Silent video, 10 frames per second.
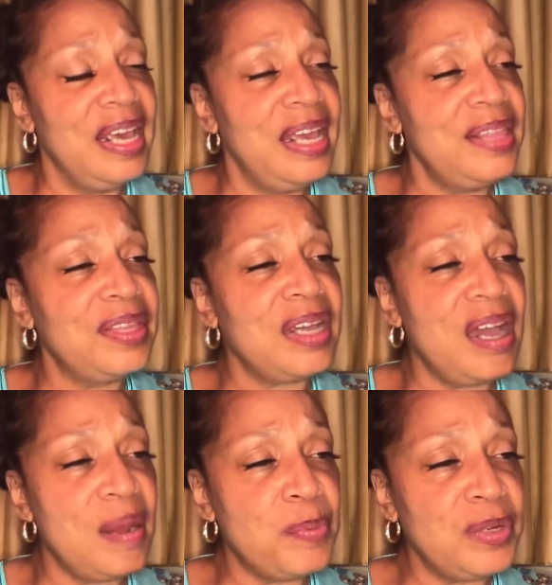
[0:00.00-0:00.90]
and the
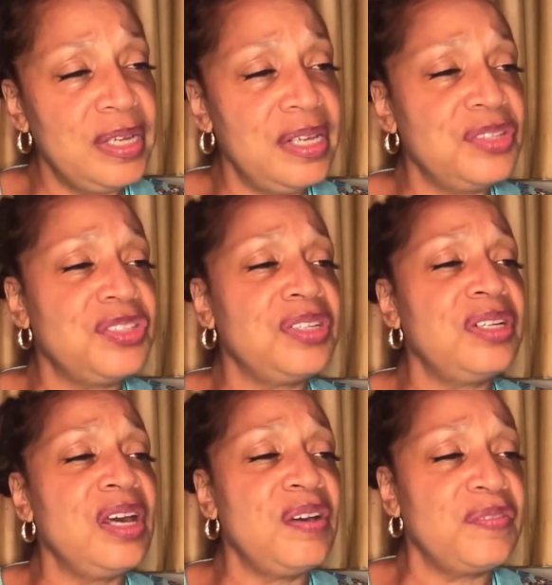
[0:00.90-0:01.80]
comprehension
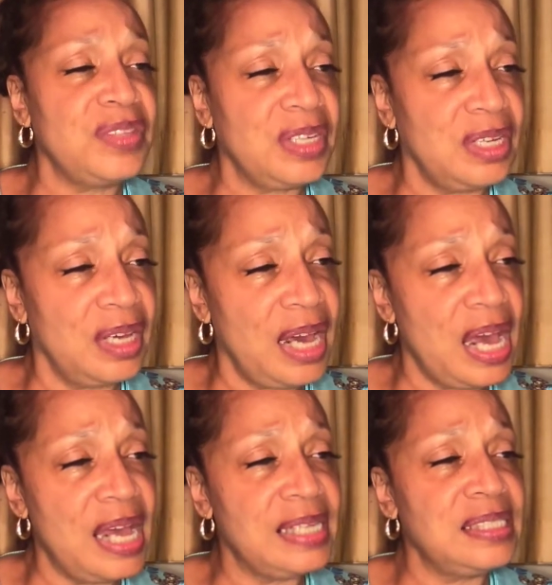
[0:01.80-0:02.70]
of the
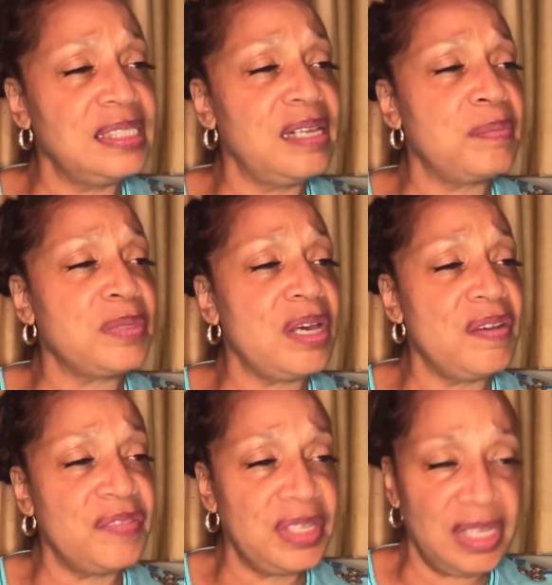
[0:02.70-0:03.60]
concept
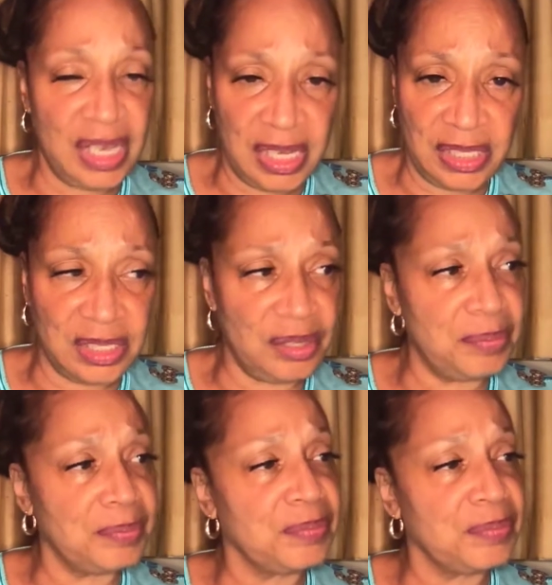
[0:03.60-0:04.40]
of the kingdom.